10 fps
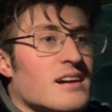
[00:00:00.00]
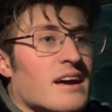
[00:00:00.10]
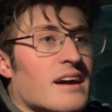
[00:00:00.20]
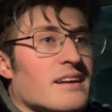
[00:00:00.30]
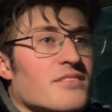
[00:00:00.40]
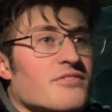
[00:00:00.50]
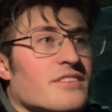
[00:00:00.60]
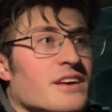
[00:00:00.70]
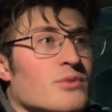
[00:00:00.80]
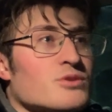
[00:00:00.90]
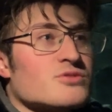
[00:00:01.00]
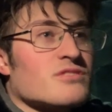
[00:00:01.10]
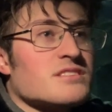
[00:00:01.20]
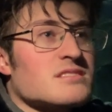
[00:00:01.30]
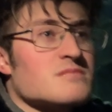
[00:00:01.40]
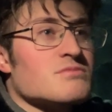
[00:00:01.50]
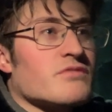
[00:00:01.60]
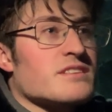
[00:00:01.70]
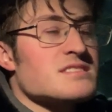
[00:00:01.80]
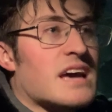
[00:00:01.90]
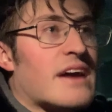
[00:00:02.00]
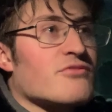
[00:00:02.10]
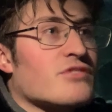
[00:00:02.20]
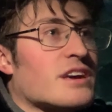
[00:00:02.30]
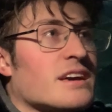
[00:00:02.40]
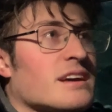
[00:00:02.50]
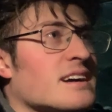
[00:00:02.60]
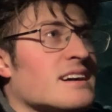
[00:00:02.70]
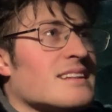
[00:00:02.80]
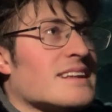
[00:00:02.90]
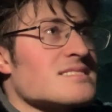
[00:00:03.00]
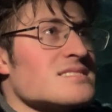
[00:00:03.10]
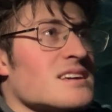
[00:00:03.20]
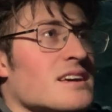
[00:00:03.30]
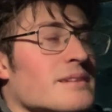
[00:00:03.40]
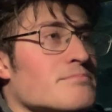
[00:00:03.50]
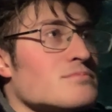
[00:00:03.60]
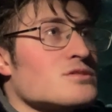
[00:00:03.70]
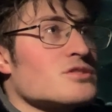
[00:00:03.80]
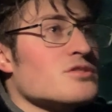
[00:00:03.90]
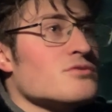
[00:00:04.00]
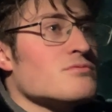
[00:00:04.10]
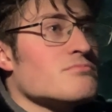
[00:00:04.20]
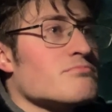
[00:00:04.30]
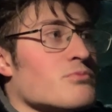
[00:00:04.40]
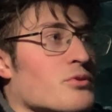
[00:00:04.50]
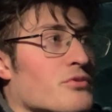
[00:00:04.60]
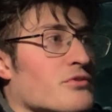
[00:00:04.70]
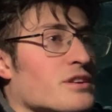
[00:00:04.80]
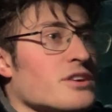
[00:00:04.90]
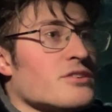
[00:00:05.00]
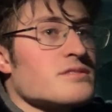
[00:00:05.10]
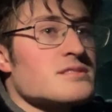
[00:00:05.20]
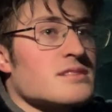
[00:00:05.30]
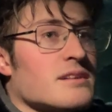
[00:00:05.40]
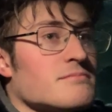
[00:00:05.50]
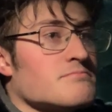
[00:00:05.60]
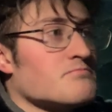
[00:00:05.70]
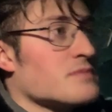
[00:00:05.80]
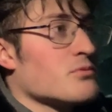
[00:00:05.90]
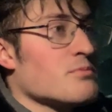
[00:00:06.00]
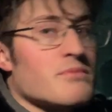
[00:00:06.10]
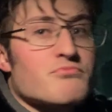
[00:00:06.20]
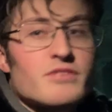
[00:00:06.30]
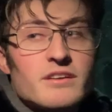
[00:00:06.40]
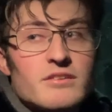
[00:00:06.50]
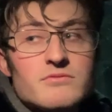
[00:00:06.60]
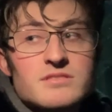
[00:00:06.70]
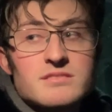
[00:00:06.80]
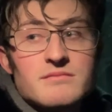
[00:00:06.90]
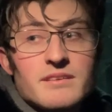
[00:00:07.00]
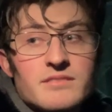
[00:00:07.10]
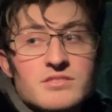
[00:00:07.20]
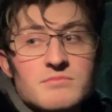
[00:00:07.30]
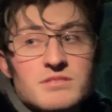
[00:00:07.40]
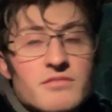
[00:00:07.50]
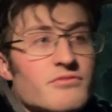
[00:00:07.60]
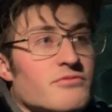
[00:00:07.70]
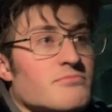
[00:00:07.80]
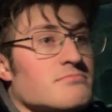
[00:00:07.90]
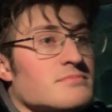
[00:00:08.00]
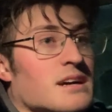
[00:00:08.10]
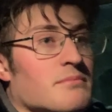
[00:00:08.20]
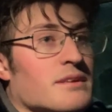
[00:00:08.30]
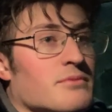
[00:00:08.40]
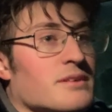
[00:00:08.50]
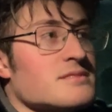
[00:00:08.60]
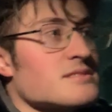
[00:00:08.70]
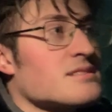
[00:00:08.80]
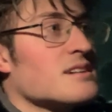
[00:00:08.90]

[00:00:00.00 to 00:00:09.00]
And if they were to release these movies every, let's say, 2 or 3 years, then it would be pretty close in terms of timing-wise.